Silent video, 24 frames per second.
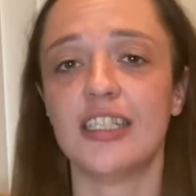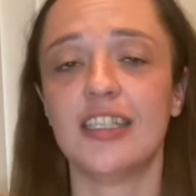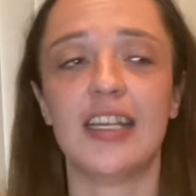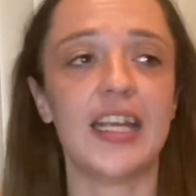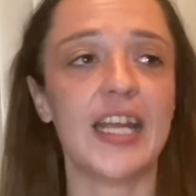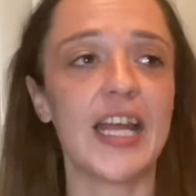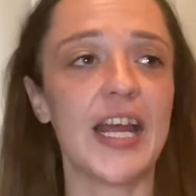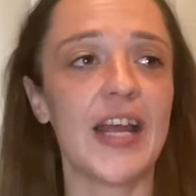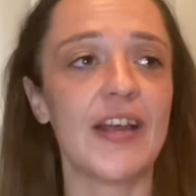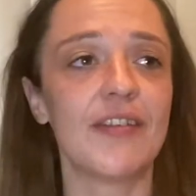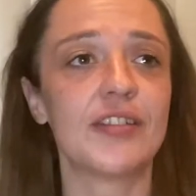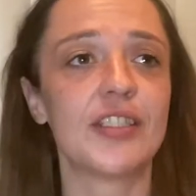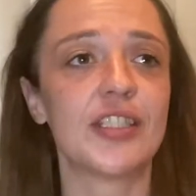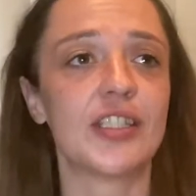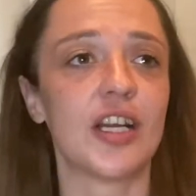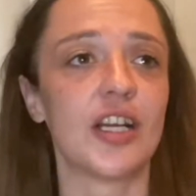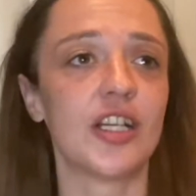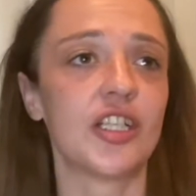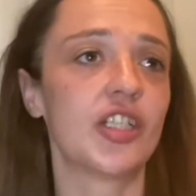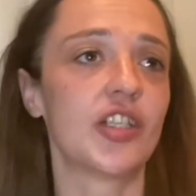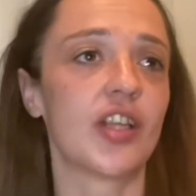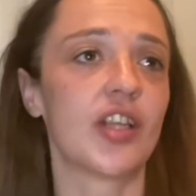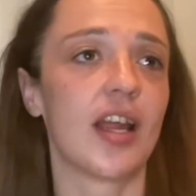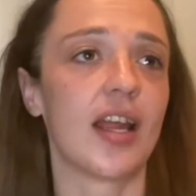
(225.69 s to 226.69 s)
They have
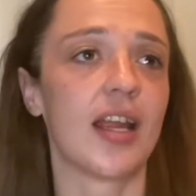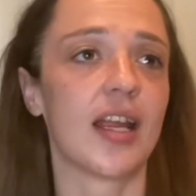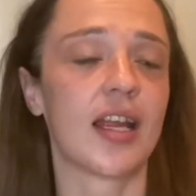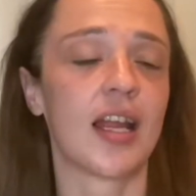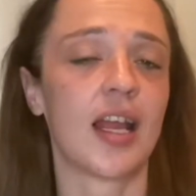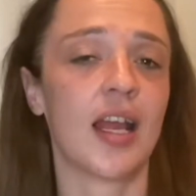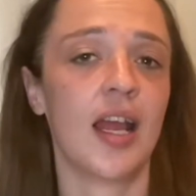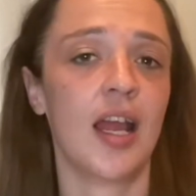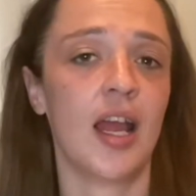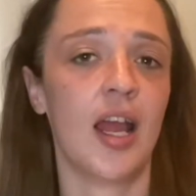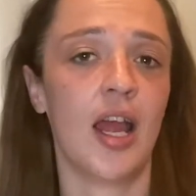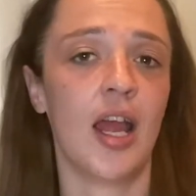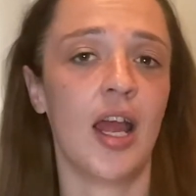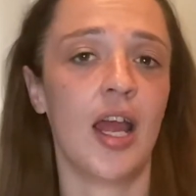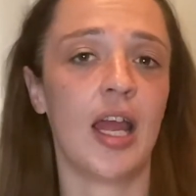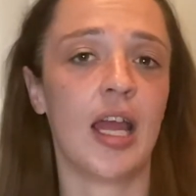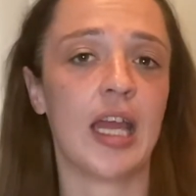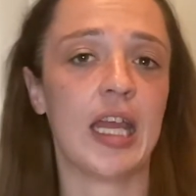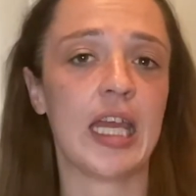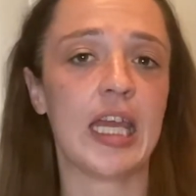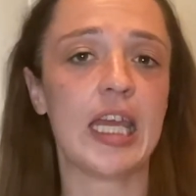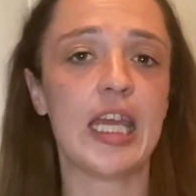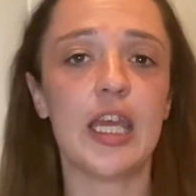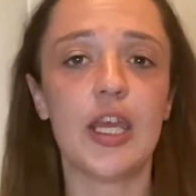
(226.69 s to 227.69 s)
such like
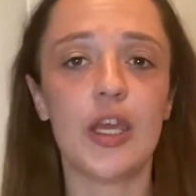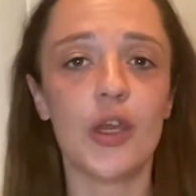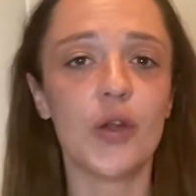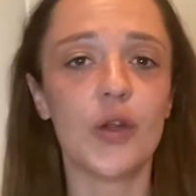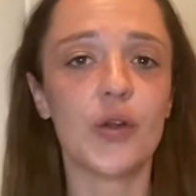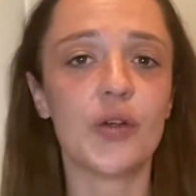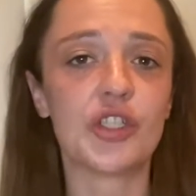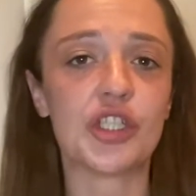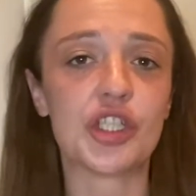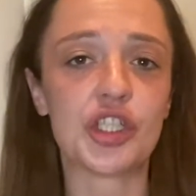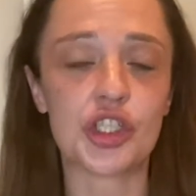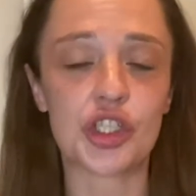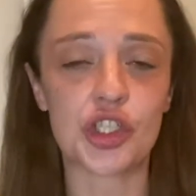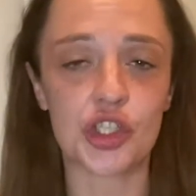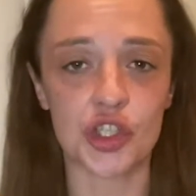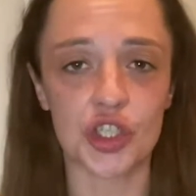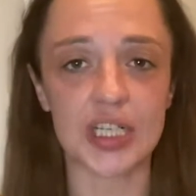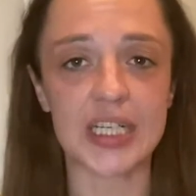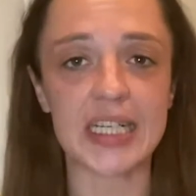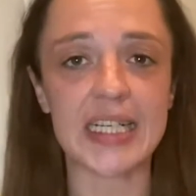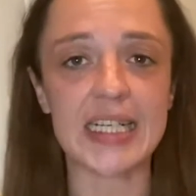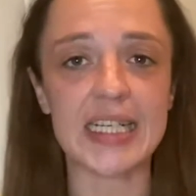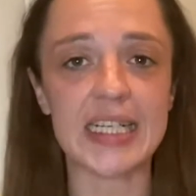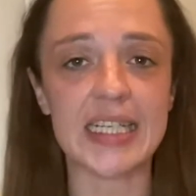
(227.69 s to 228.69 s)
huge
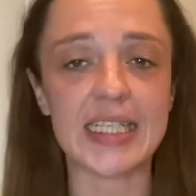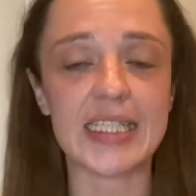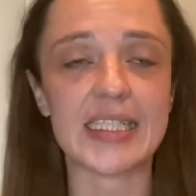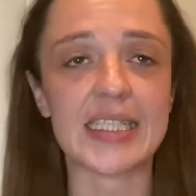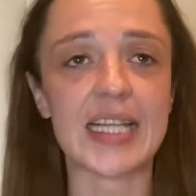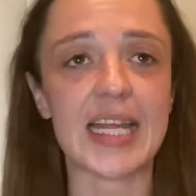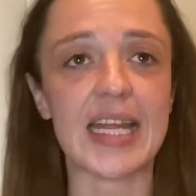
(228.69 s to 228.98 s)
trees,